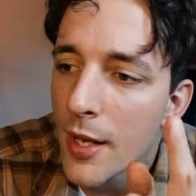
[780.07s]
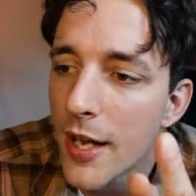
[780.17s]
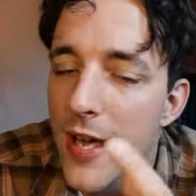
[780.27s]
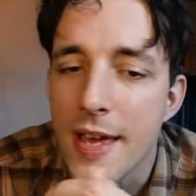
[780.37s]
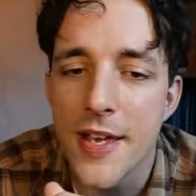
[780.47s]

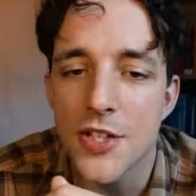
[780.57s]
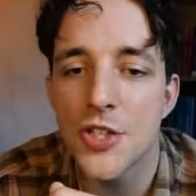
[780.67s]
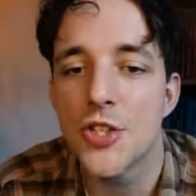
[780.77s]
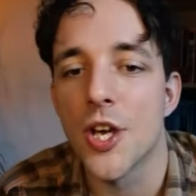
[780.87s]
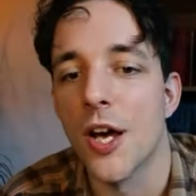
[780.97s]

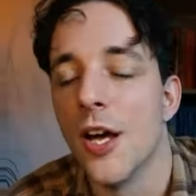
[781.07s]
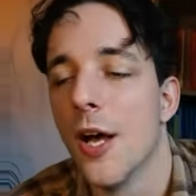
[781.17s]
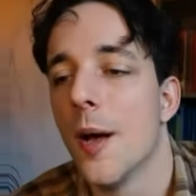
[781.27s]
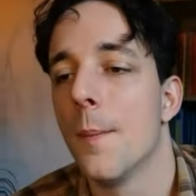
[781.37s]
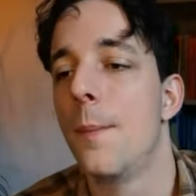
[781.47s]
His
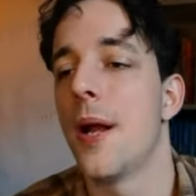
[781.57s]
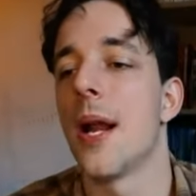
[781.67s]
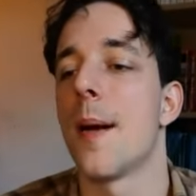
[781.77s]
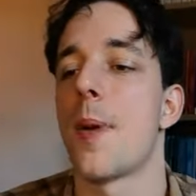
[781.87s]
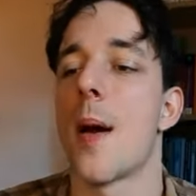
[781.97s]

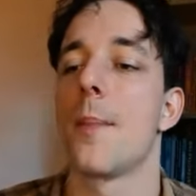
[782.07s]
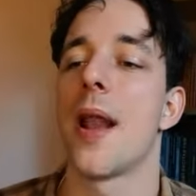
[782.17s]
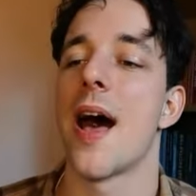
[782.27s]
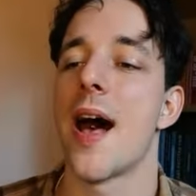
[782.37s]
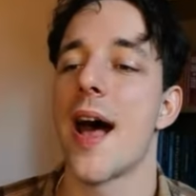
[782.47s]
blah blah
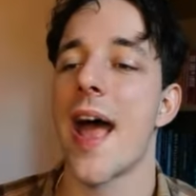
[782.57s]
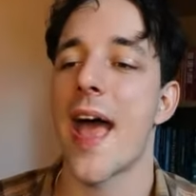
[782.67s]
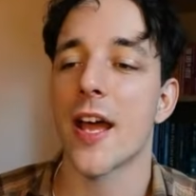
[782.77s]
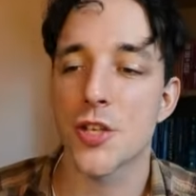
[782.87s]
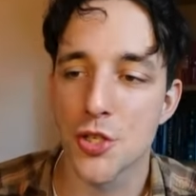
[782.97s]
blah
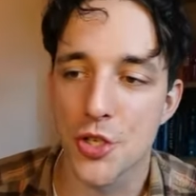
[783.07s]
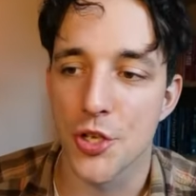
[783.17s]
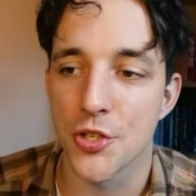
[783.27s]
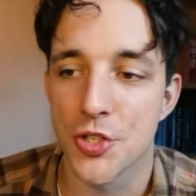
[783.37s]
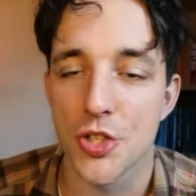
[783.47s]

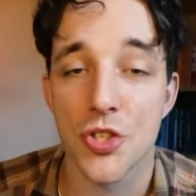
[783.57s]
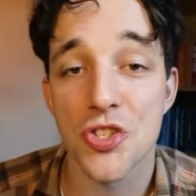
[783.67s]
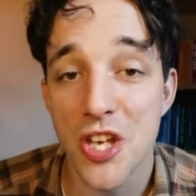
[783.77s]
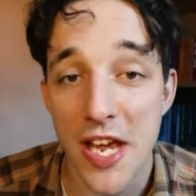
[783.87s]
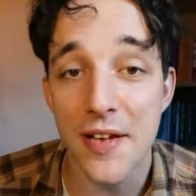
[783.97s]
actions
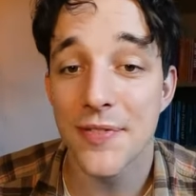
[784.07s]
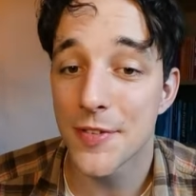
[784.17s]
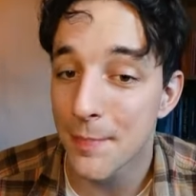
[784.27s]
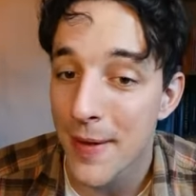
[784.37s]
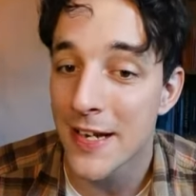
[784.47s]

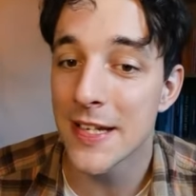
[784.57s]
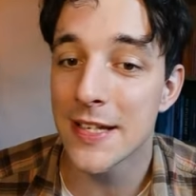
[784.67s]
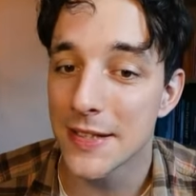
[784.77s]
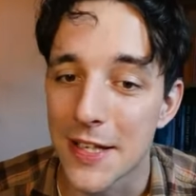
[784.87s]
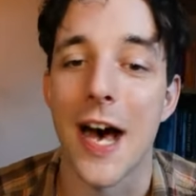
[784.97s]
saved
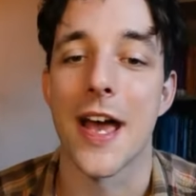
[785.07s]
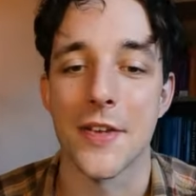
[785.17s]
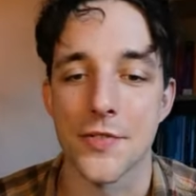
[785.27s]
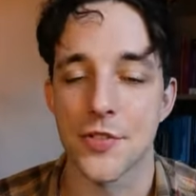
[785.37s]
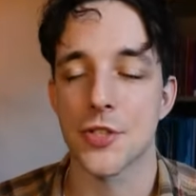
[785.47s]
many
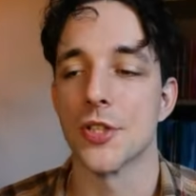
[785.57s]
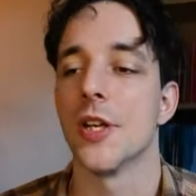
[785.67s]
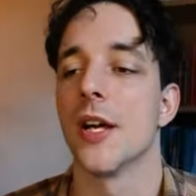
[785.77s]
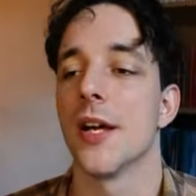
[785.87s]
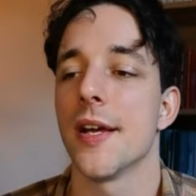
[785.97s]
lives.
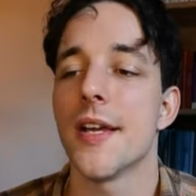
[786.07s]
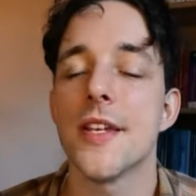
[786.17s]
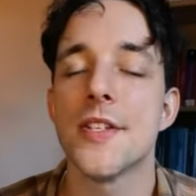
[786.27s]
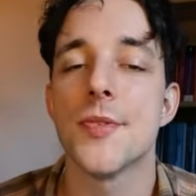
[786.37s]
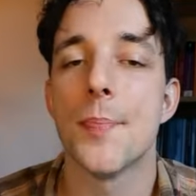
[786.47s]

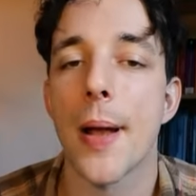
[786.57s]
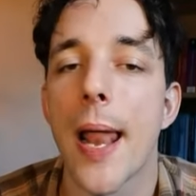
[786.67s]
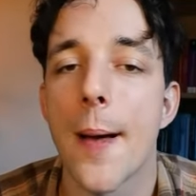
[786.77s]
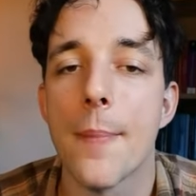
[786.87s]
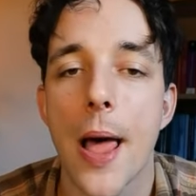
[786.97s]
His
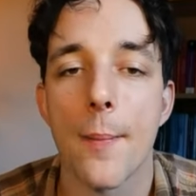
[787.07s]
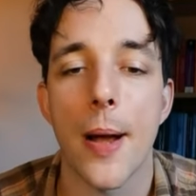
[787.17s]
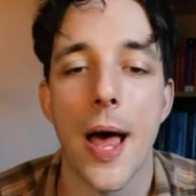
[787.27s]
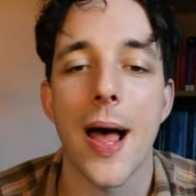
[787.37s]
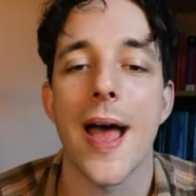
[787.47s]
blah blah
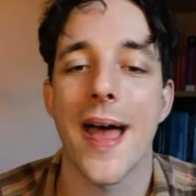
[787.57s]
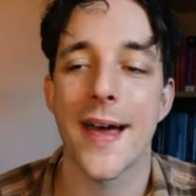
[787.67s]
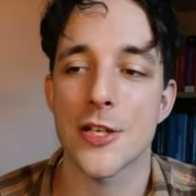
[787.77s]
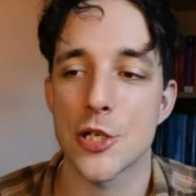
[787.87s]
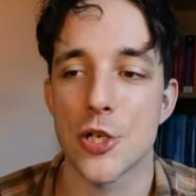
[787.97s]
blah
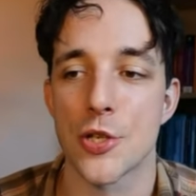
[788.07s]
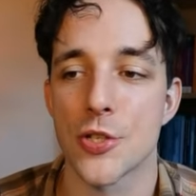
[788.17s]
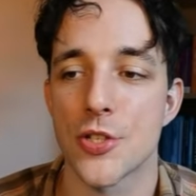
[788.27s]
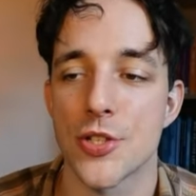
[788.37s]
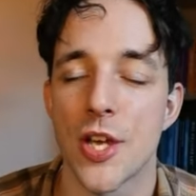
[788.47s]

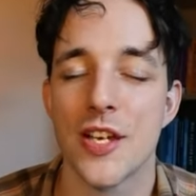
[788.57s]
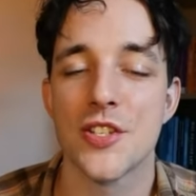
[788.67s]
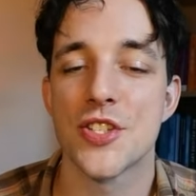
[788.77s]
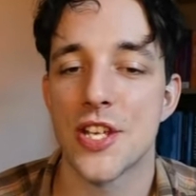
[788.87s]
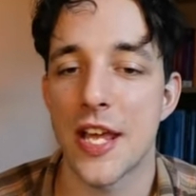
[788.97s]
actions
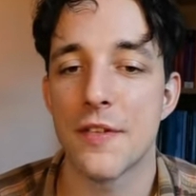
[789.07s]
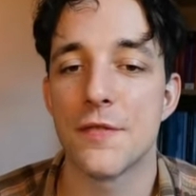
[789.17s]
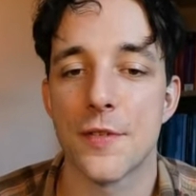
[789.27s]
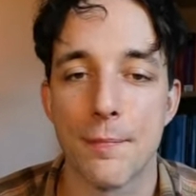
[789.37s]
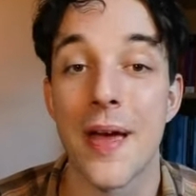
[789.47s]

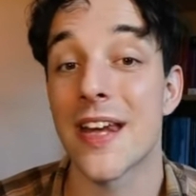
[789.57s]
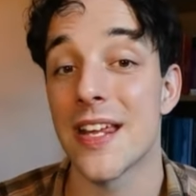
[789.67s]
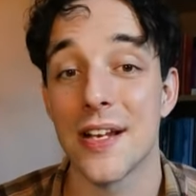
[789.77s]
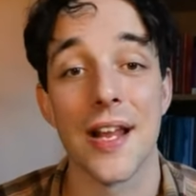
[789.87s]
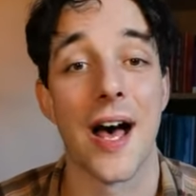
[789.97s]
saved
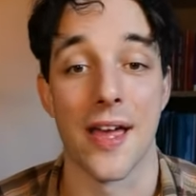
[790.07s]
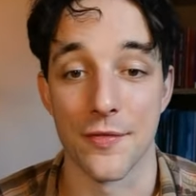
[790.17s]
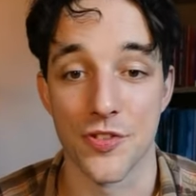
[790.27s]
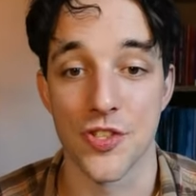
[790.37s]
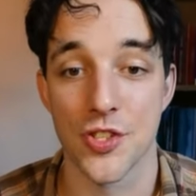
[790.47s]
many
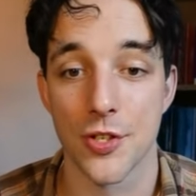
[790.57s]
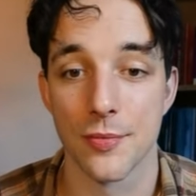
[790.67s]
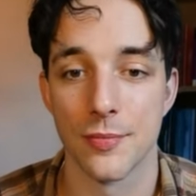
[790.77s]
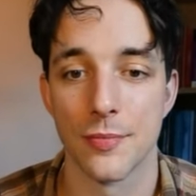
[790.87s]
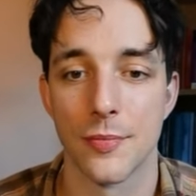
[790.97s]
lives.
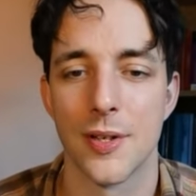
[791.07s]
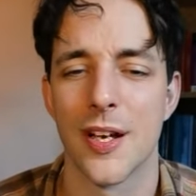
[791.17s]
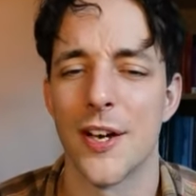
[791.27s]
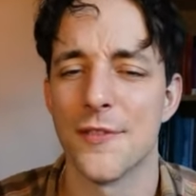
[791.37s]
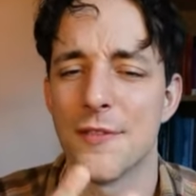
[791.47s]

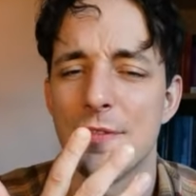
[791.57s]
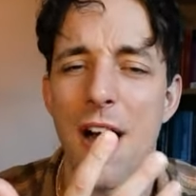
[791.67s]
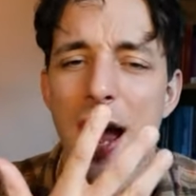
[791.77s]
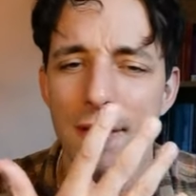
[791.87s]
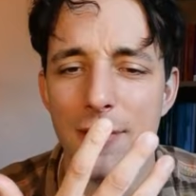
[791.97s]
A
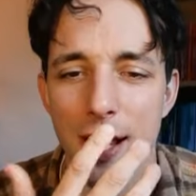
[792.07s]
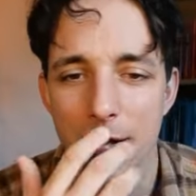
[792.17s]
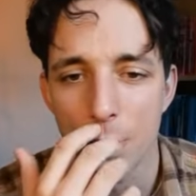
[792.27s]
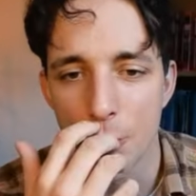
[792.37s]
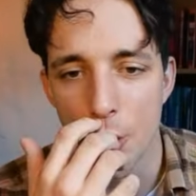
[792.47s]

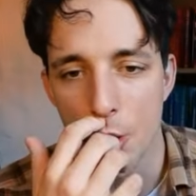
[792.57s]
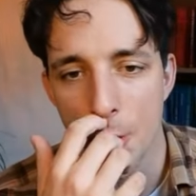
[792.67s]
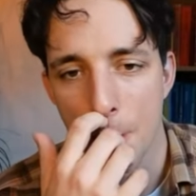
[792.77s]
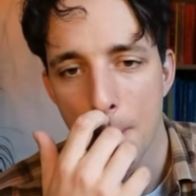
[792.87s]
5-letter word.